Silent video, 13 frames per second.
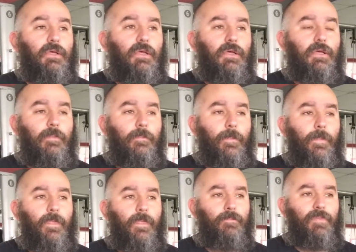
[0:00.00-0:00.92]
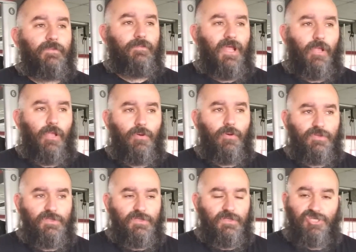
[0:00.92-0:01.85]
but my log
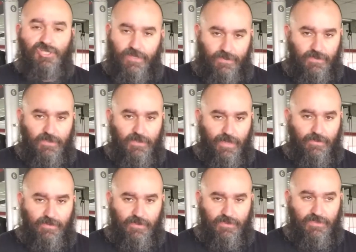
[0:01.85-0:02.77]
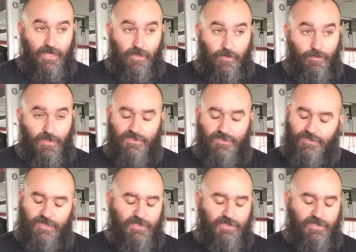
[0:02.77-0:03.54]
was shit at the static monsters.